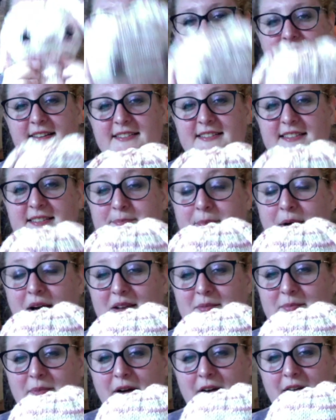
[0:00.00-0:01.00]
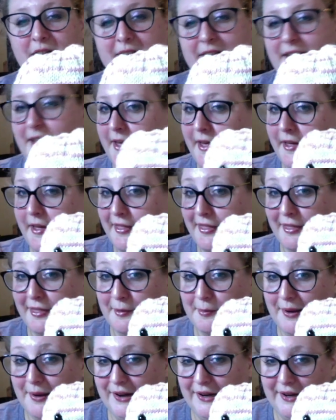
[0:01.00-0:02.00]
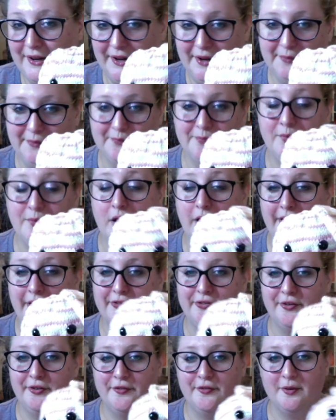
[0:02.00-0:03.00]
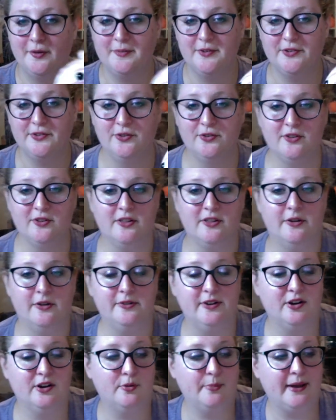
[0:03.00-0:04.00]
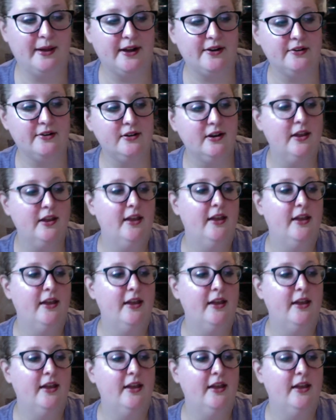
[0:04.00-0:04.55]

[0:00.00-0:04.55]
This is Bon Bon the Bunny, also from the Susan Claudino pattern.